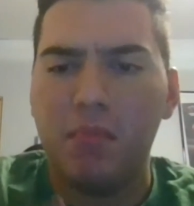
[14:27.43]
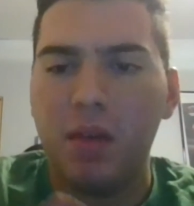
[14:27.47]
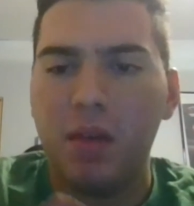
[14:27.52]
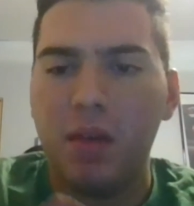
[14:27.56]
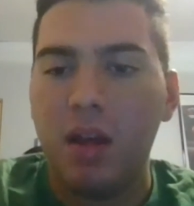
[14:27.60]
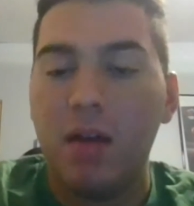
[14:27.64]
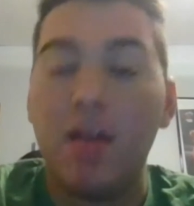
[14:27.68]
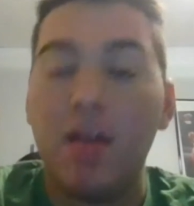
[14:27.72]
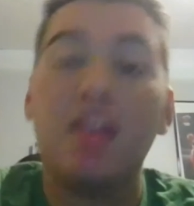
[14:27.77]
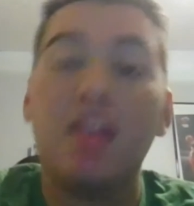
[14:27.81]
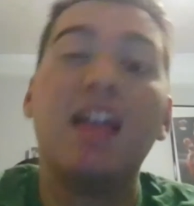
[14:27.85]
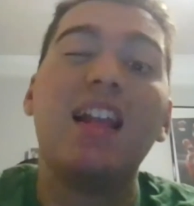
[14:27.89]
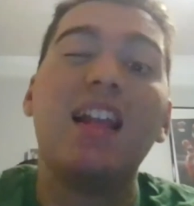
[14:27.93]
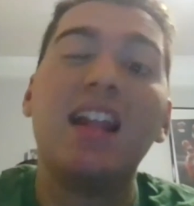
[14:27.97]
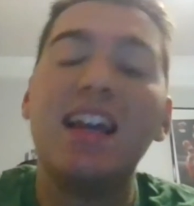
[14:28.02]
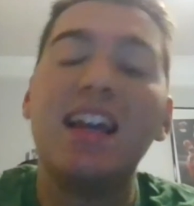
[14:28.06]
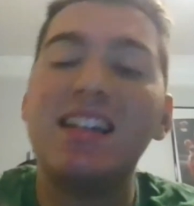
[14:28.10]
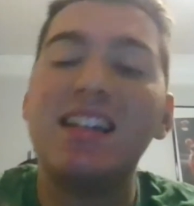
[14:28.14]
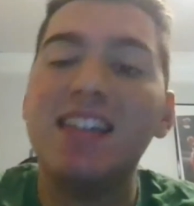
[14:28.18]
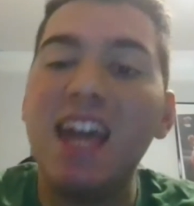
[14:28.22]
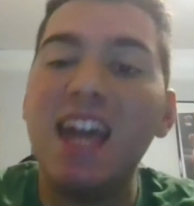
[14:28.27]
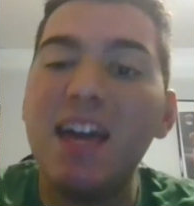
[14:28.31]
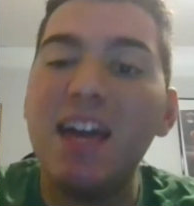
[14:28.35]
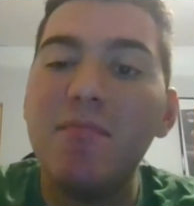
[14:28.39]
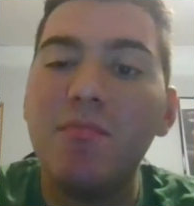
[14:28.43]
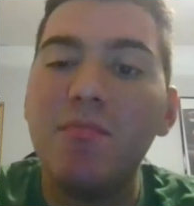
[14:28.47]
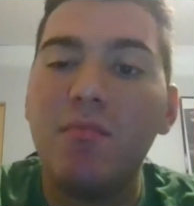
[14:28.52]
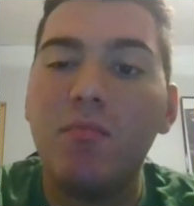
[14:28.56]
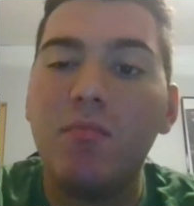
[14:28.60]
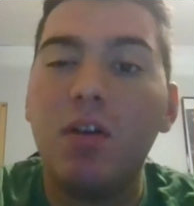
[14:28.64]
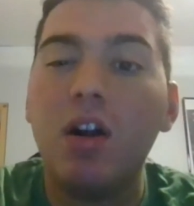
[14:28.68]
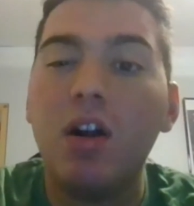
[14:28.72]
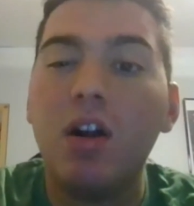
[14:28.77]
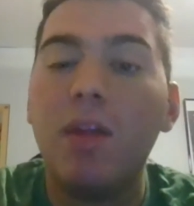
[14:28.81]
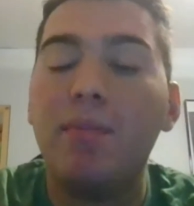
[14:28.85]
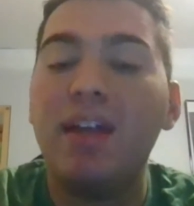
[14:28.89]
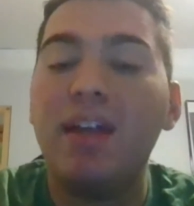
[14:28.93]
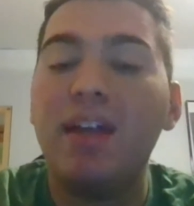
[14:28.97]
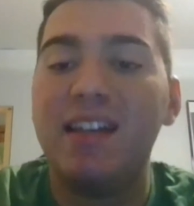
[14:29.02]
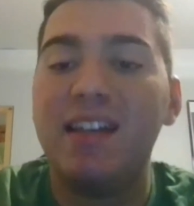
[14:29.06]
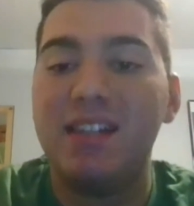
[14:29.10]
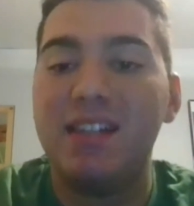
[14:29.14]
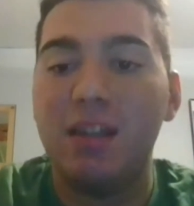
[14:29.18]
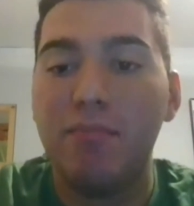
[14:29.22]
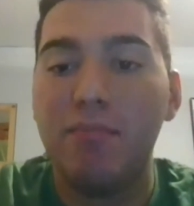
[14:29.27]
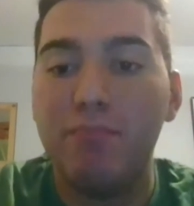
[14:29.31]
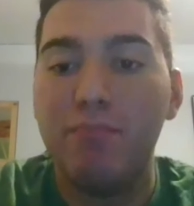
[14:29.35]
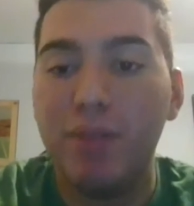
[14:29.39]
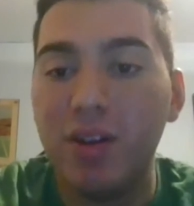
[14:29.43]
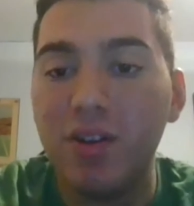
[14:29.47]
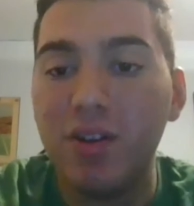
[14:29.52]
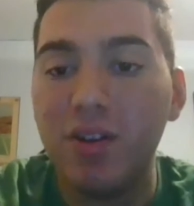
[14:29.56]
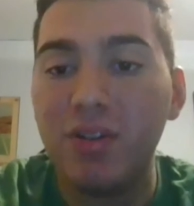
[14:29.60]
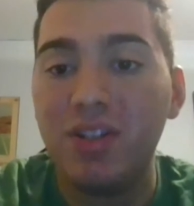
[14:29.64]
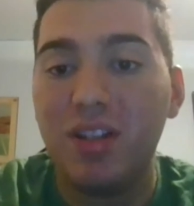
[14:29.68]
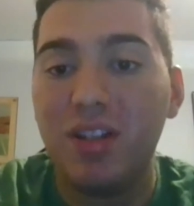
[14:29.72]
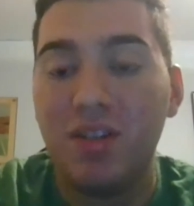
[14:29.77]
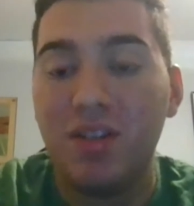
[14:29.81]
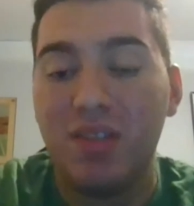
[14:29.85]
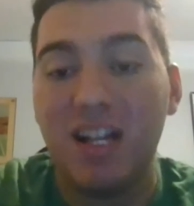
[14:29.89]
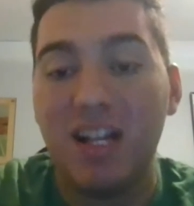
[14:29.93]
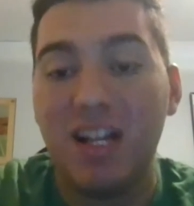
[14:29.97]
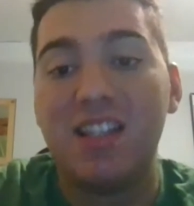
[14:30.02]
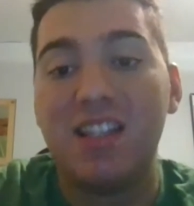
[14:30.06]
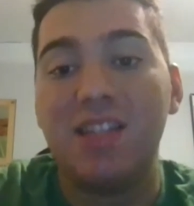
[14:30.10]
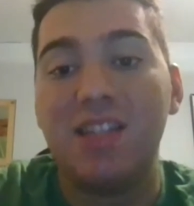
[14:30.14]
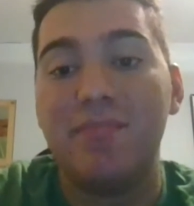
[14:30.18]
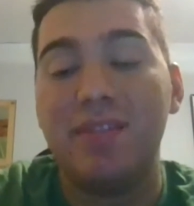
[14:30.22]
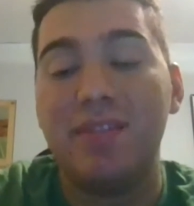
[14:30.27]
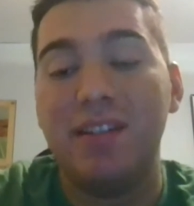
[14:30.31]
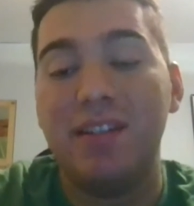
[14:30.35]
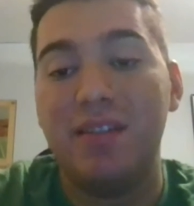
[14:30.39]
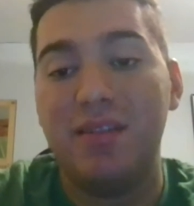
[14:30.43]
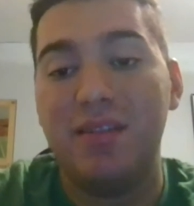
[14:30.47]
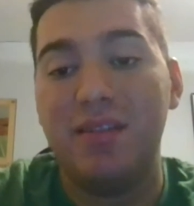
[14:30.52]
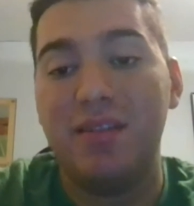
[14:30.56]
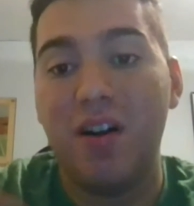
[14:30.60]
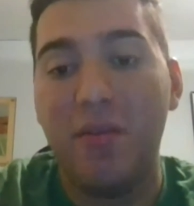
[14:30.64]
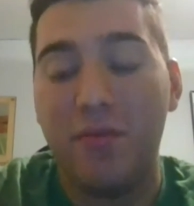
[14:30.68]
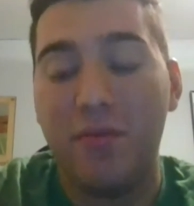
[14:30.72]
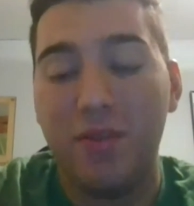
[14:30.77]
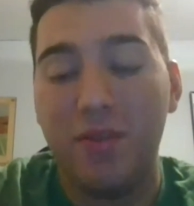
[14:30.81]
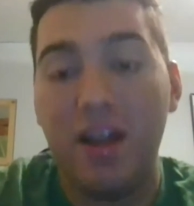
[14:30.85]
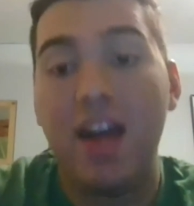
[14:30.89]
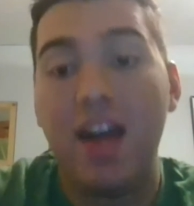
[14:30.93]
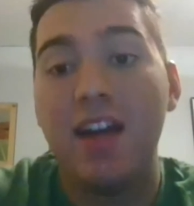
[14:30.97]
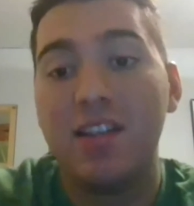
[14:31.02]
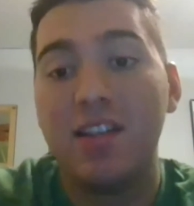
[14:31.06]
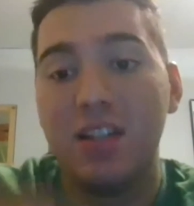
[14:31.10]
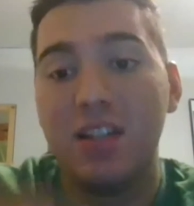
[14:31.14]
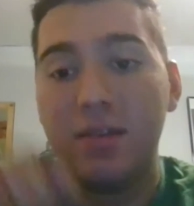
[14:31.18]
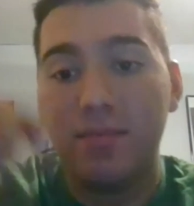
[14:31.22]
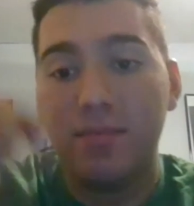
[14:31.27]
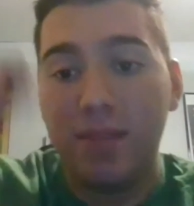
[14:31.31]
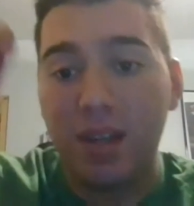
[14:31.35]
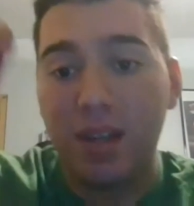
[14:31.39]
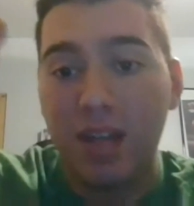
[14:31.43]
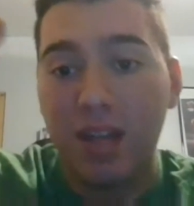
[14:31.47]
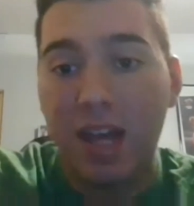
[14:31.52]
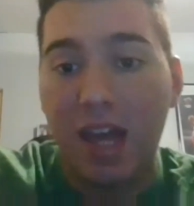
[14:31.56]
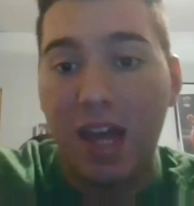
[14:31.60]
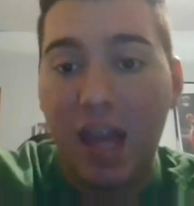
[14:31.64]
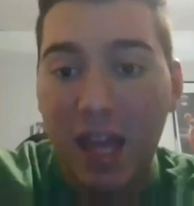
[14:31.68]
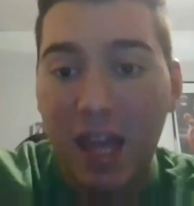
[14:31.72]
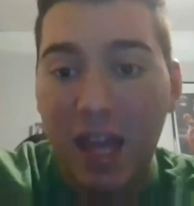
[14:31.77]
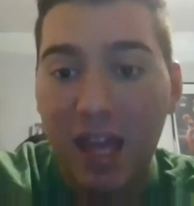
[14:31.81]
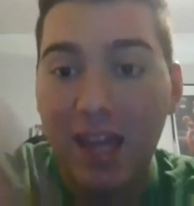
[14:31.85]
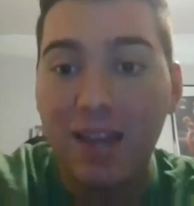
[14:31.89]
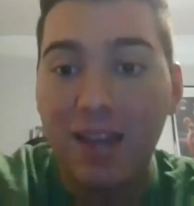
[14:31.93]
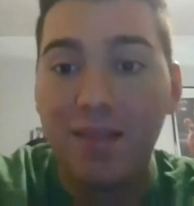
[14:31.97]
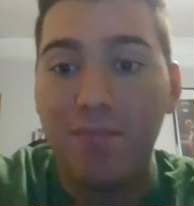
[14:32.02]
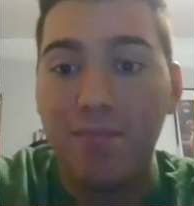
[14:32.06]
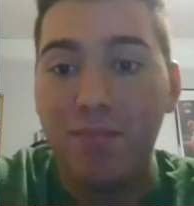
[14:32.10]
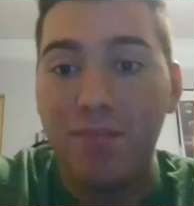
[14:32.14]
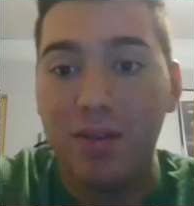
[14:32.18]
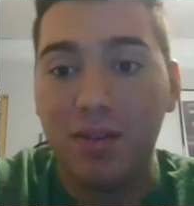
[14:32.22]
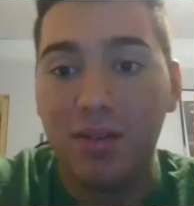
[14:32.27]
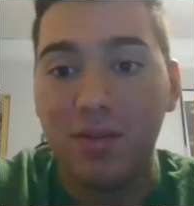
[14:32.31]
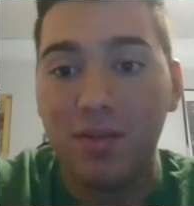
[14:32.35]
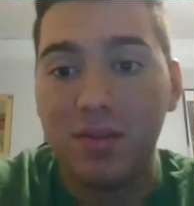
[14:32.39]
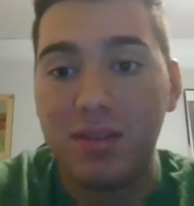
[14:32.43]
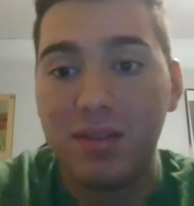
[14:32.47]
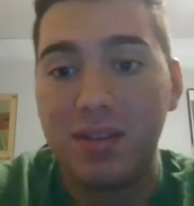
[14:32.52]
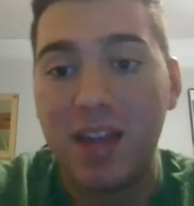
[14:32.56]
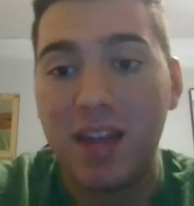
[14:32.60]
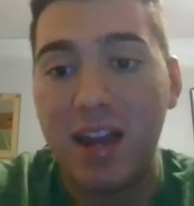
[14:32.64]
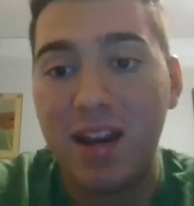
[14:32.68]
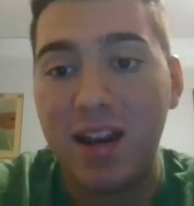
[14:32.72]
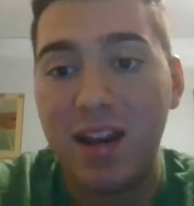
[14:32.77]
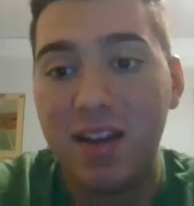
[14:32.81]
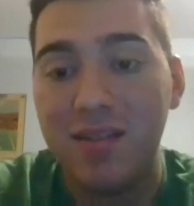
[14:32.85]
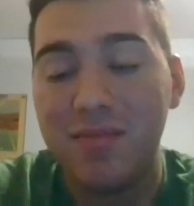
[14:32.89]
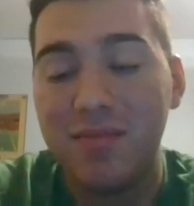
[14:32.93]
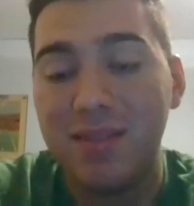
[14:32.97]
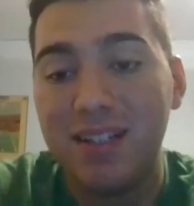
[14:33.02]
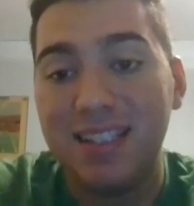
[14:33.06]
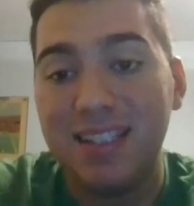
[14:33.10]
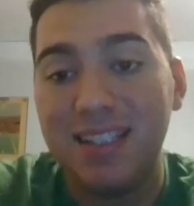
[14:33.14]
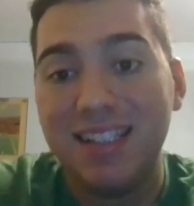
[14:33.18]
then the next game, we're going to play against the Bills. That's going to be a tough one, and it's going to be in Bills Stadium.